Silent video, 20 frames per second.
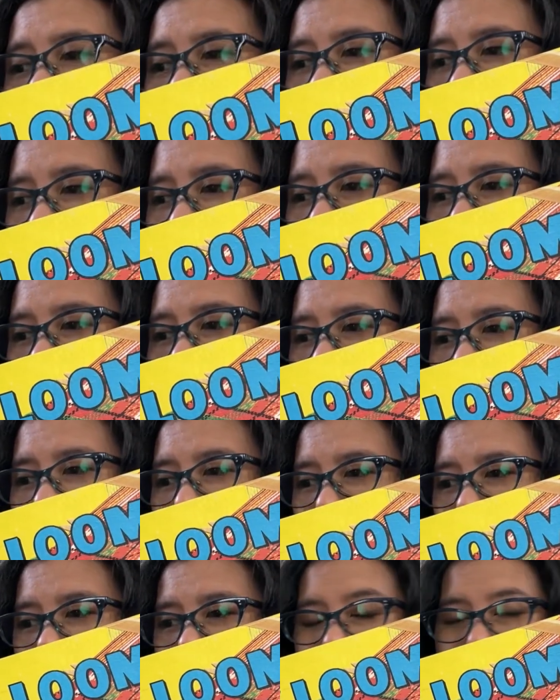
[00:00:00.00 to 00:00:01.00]
So I
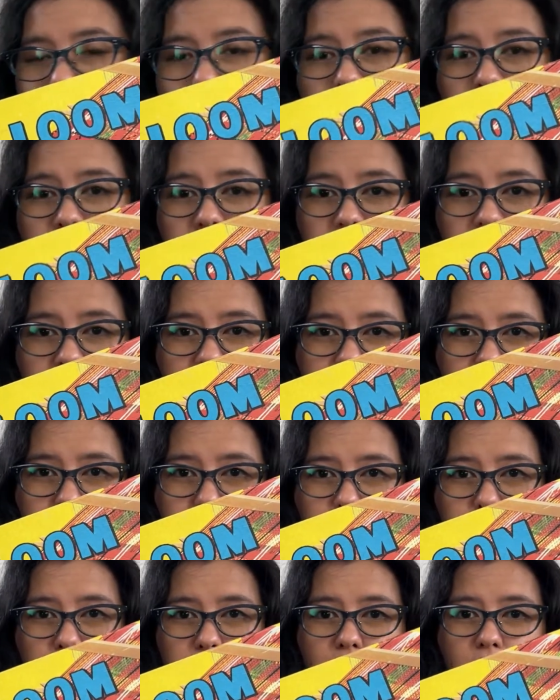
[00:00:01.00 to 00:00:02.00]
chose this
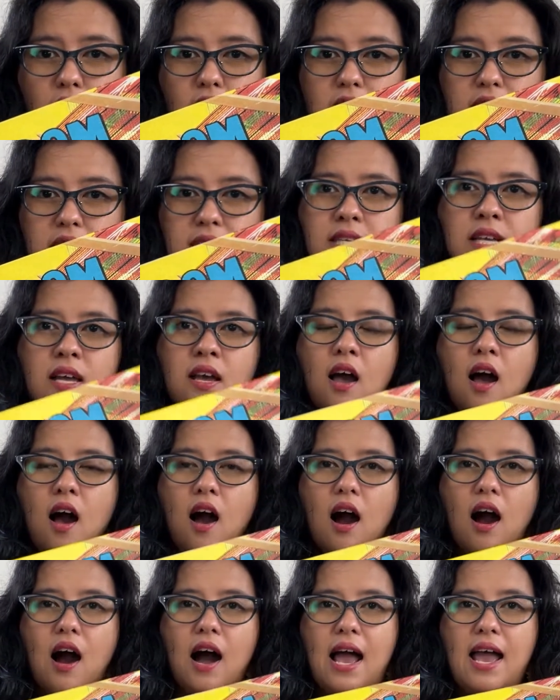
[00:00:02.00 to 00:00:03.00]
because
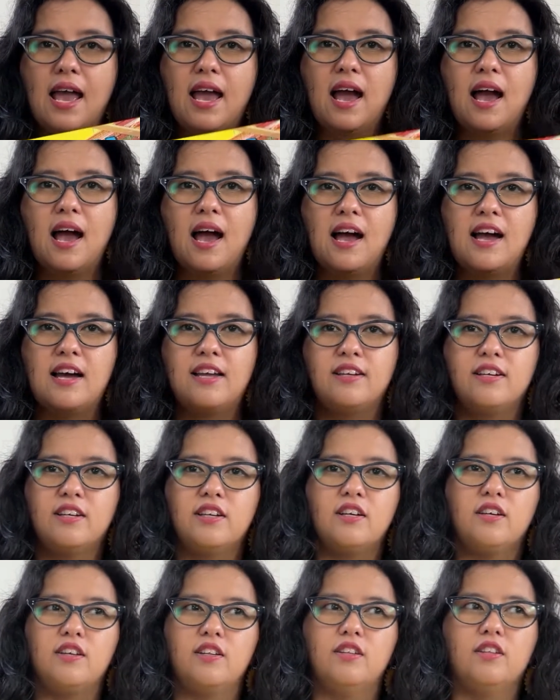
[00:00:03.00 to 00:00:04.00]
I had
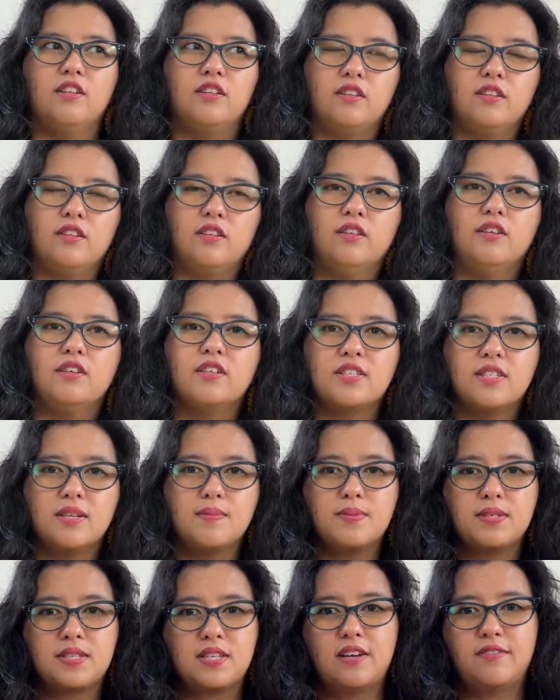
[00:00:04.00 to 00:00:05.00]
looked some
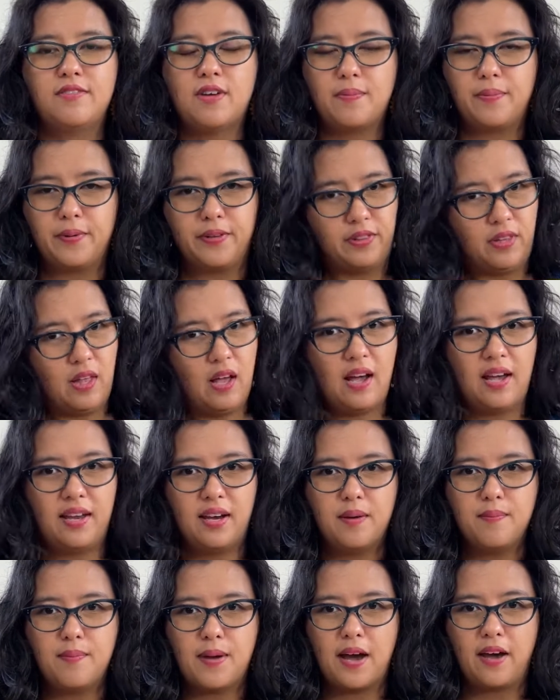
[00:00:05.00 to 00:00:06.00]
stuff up online
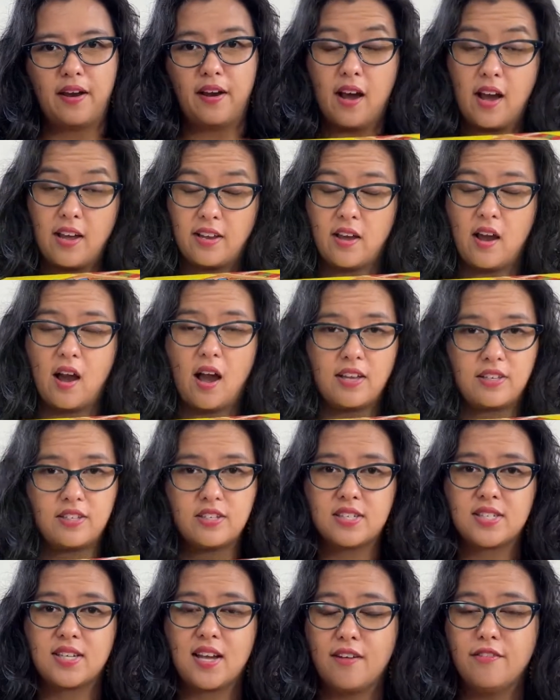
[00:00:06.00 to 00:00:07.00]
about it. I
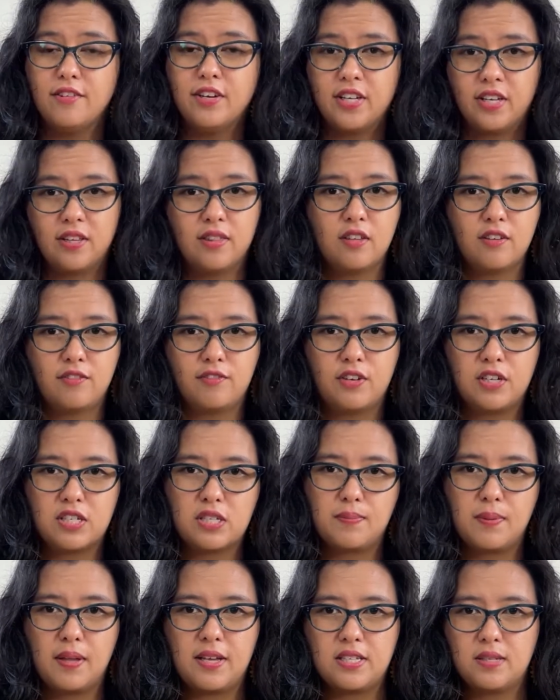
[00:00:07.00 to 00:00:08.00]
discovered it in the
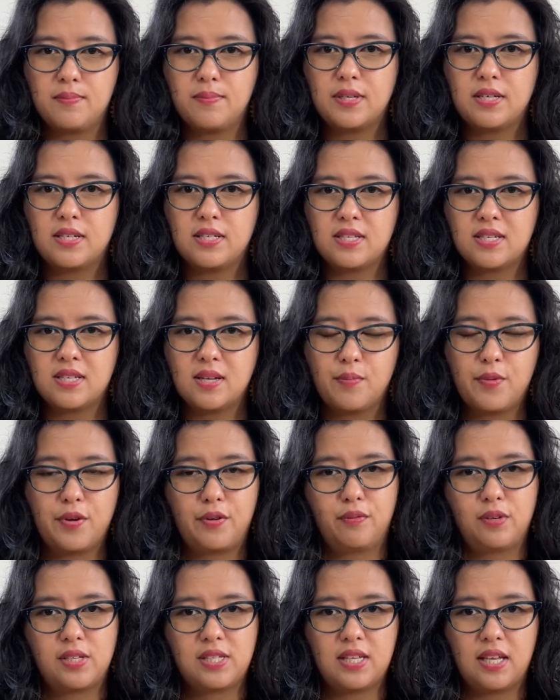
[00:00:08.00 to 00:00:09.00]
first place because someone
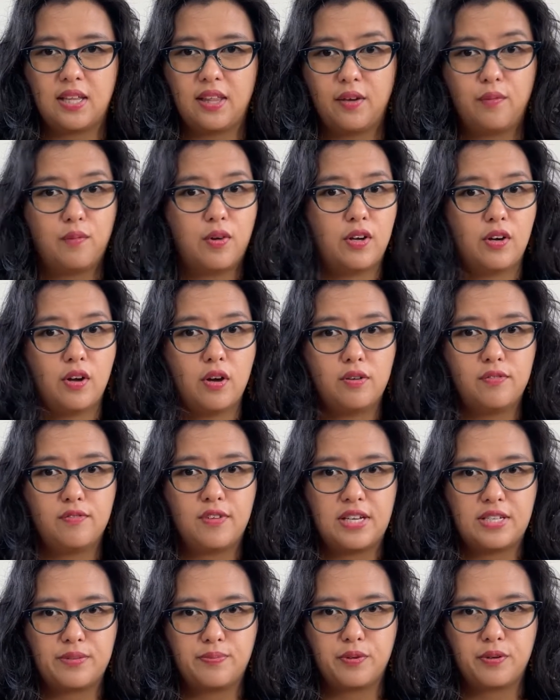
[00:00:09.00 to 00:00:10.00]
was selling one on
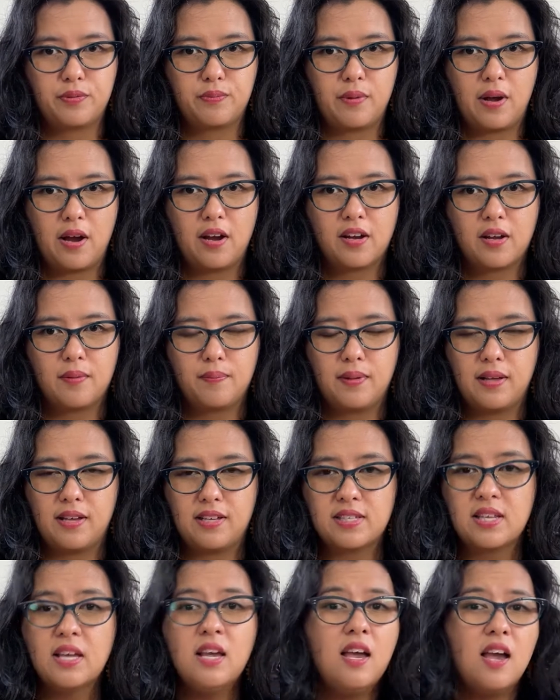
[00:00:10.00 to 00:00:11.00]
Facebook
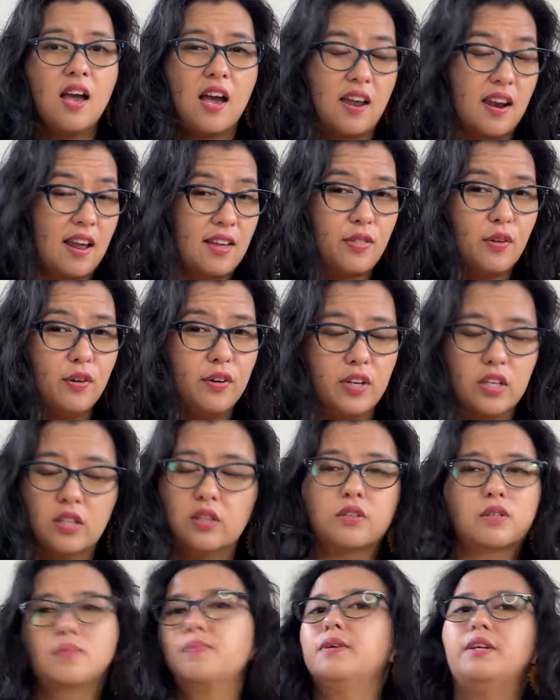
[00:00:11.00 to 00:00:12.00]
Marketplace, and I thought it
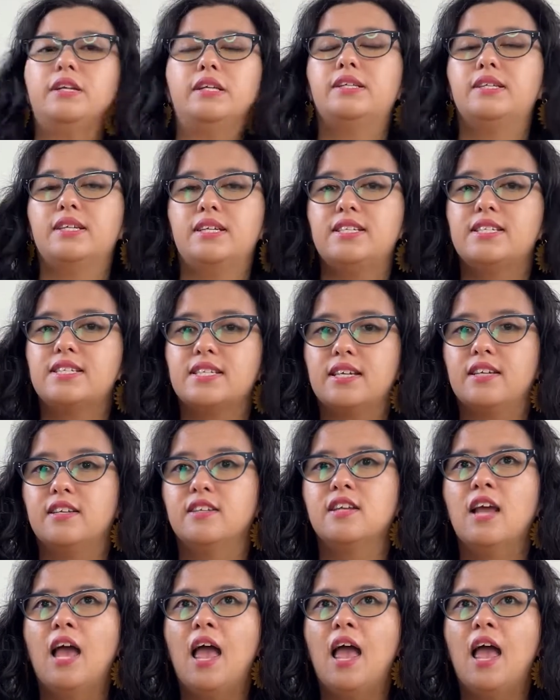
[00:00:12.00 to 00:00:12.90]
looked pretty decent.